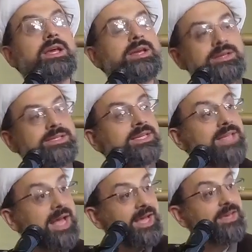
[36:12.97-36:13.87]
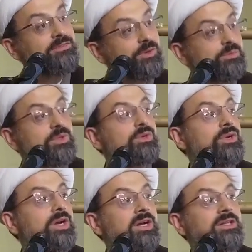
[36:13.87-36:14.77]
Is it ayah from the
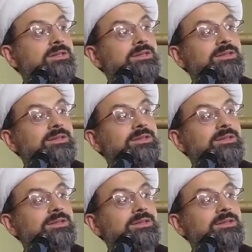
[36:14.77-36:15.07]
Quran